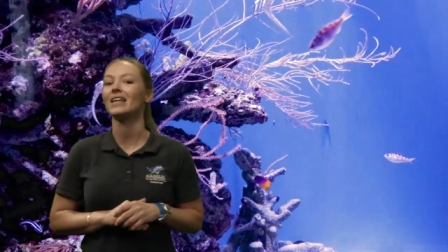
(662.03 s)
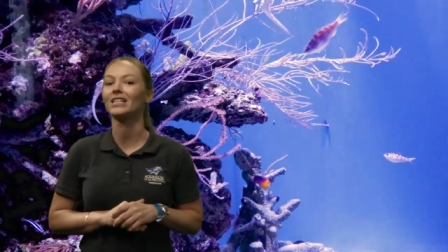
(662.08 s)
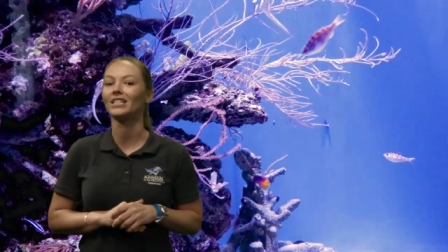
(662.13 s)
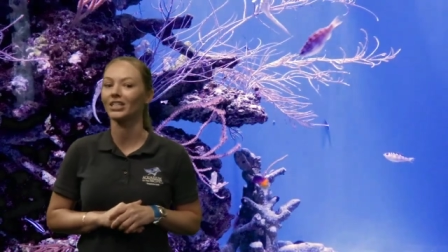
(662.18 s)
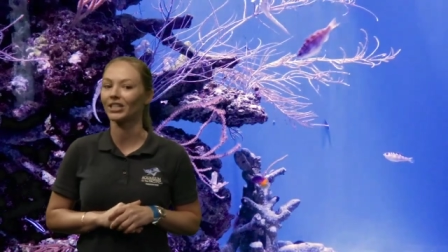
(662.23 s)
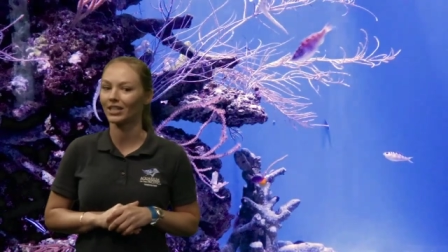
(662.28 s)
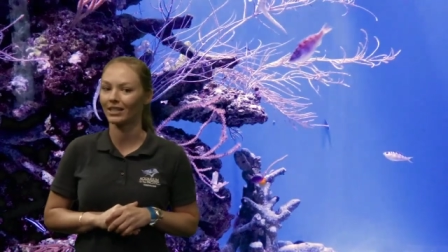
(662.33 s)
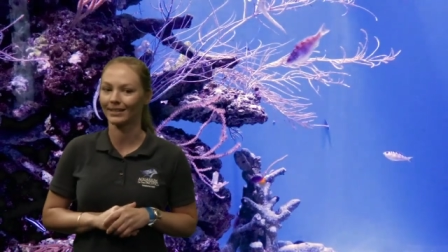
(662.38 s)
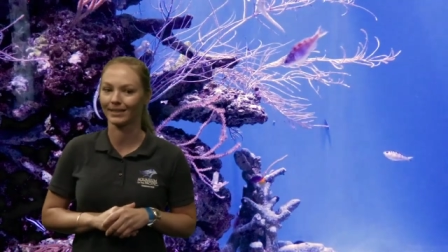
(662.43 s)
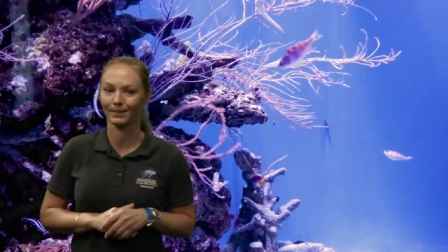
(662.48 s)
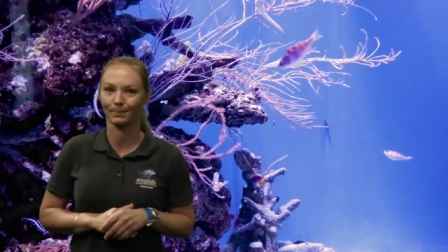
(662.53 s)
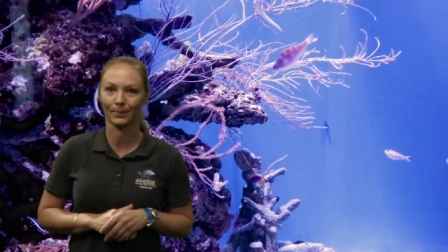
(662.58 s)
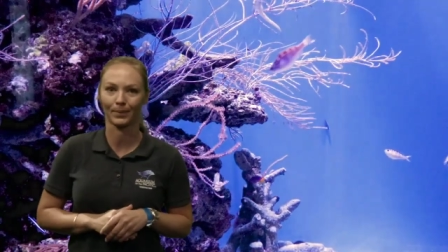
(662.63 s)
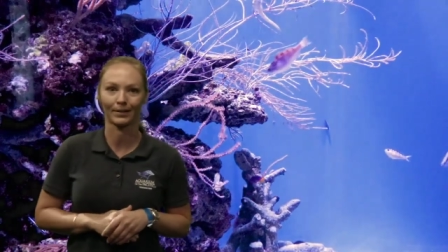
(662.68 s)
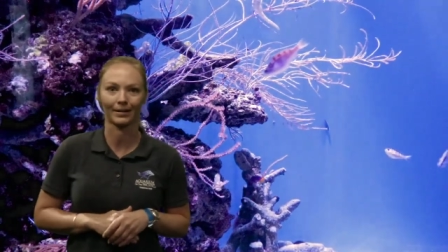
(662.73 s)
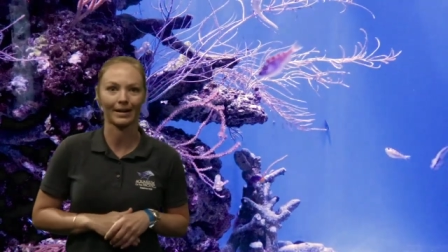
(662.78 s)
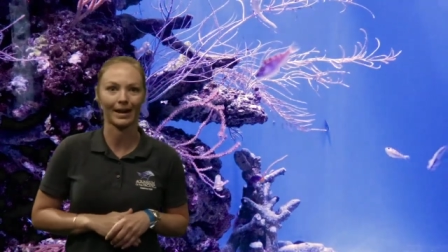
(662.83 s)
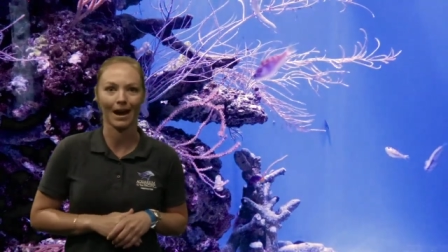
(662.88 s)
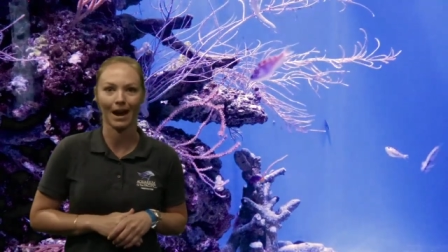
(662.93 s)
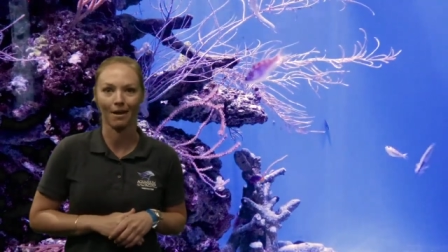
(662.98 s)
inches
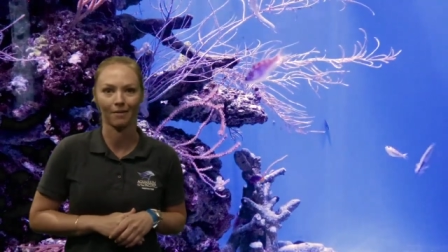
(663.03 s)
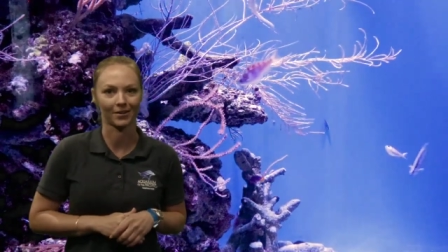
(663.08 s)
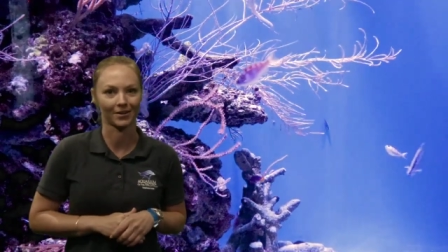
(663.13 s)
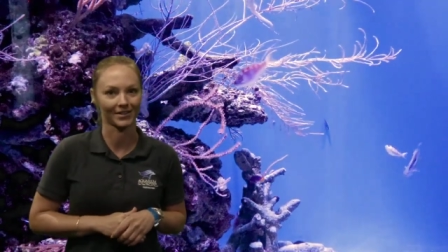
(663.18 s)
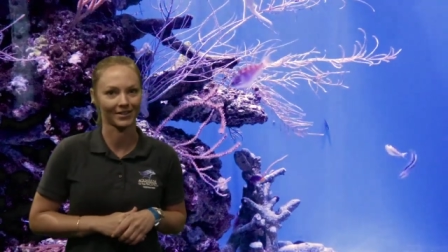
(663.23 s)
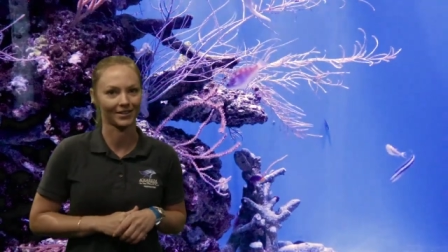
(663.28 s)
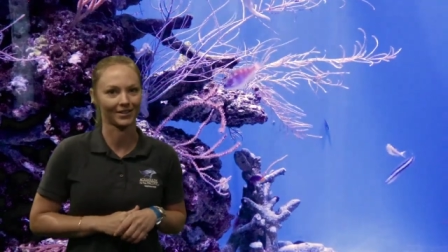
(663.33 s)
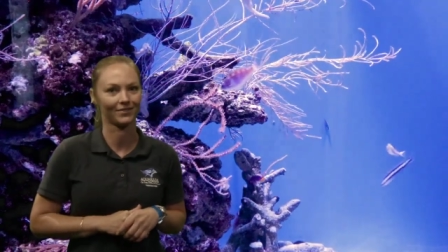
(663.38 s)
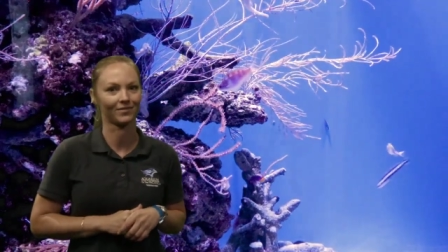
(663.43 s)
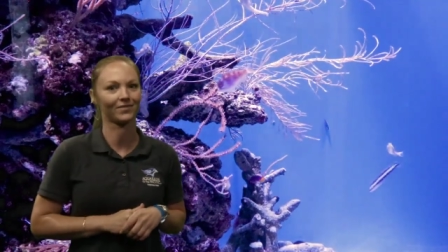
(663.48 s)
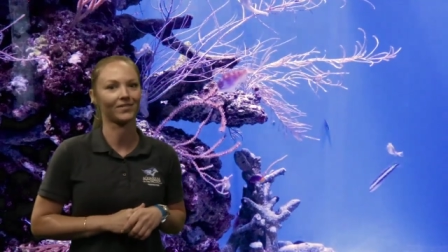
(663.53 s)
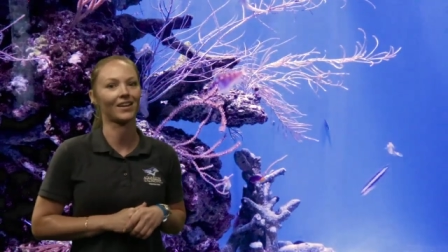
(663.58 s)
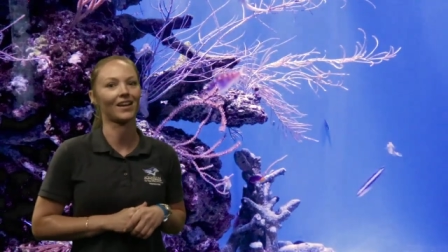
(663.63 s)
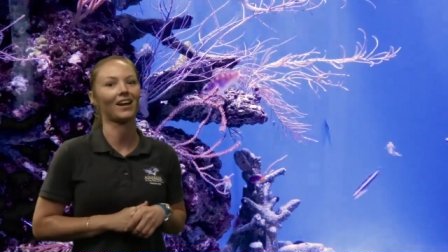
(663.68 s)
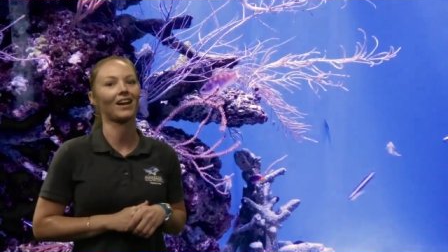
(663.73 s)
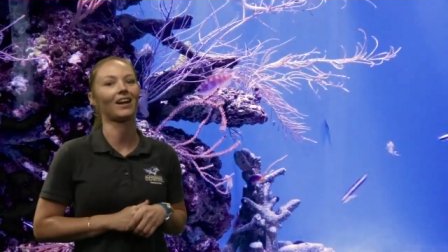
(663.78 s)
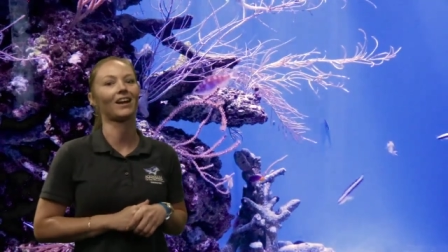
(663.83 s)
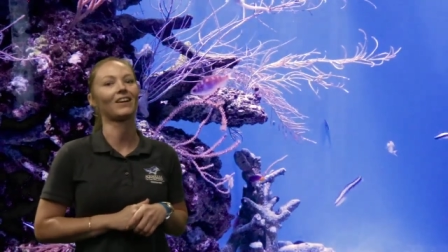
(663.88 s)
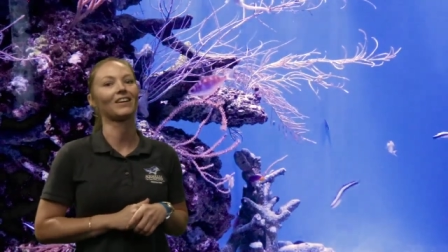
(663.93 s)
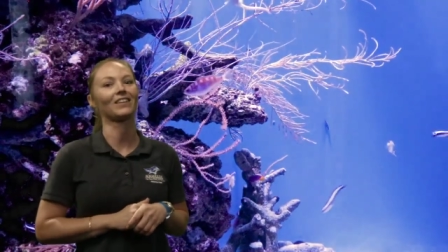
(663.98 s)
per hour. They're
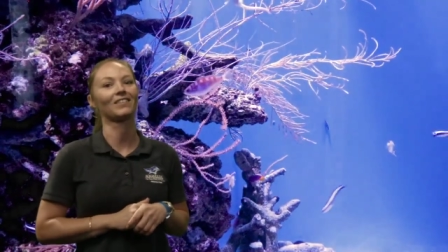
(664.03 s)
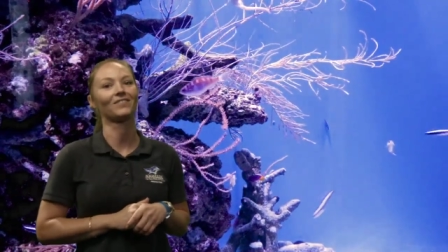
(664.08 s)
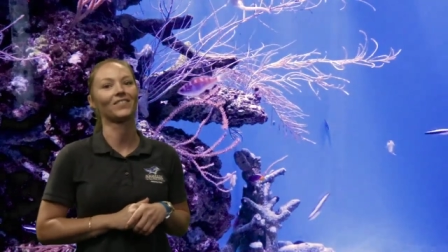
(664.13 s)
very,